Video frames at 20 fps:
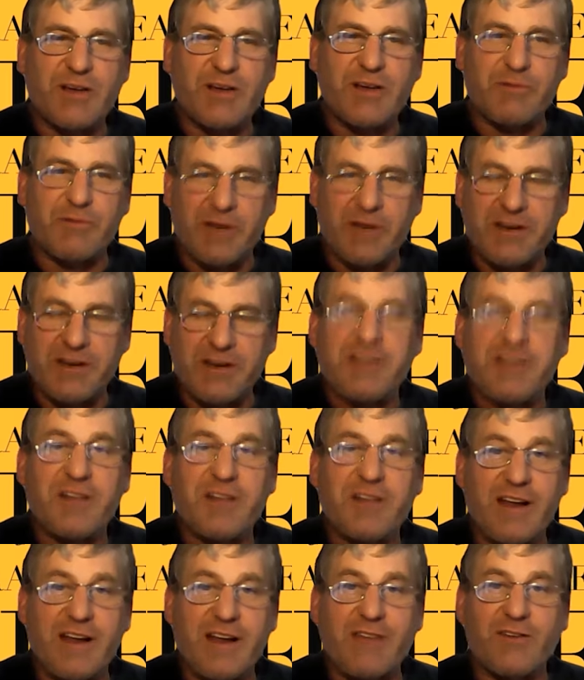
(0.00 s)

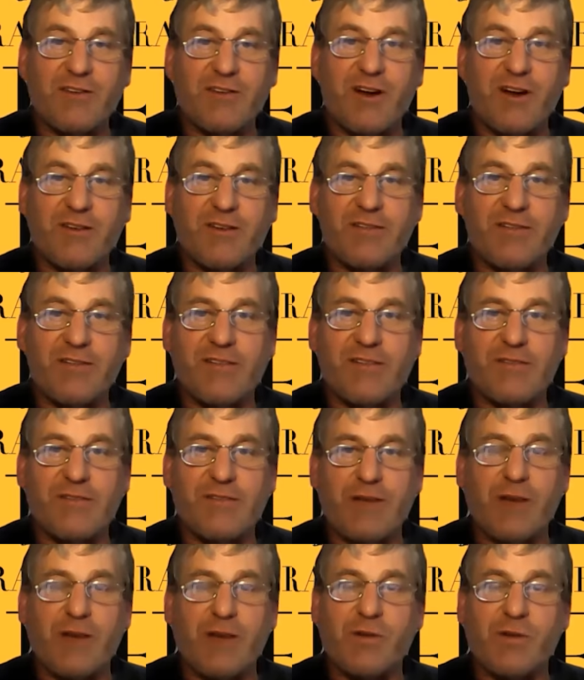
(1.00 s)
initially haven't got
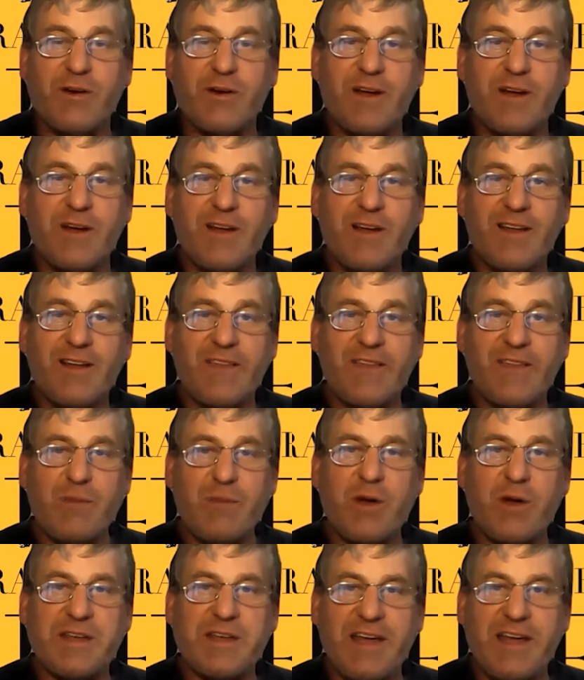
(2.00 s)
foul brood, they
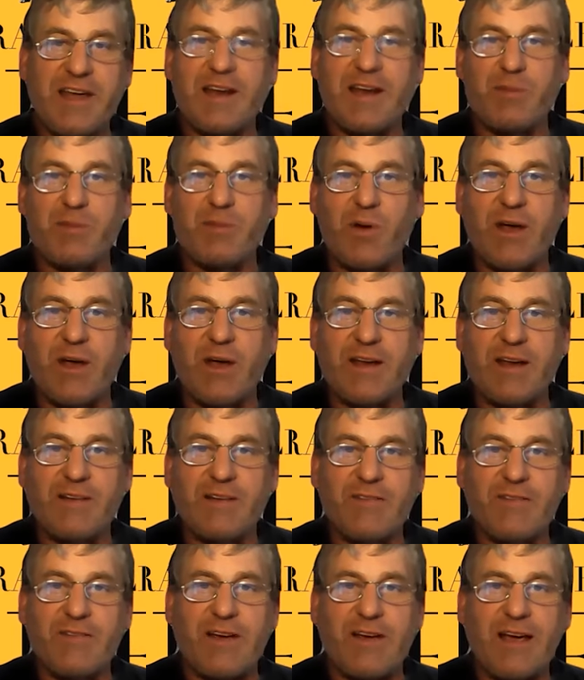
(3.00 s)
might get it by
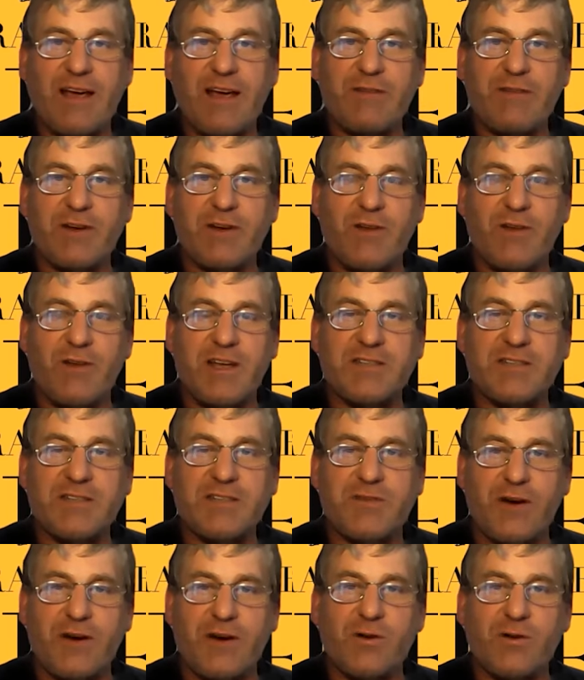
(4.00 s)
having all these
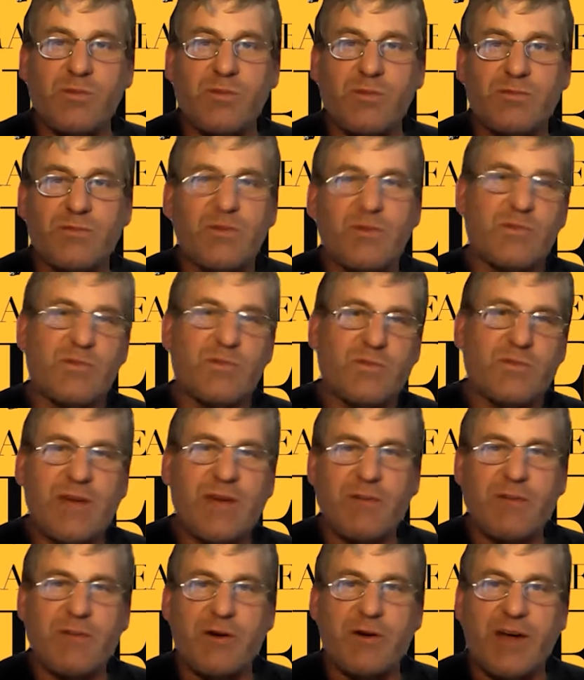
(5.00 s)
feral
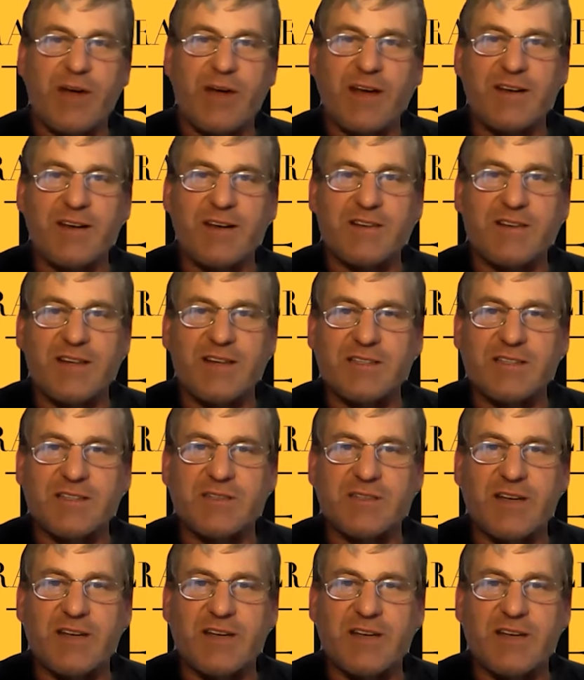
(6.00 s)
coming around and, and,
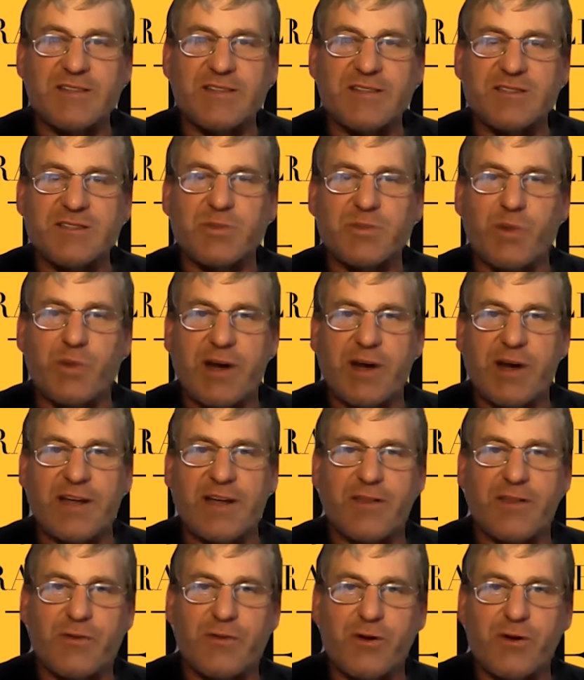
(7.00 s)
and spreading
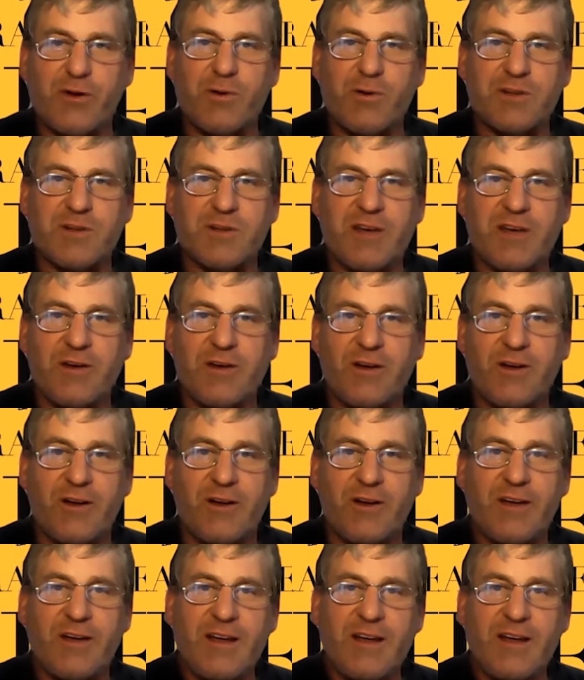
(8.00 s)
it through what's going on.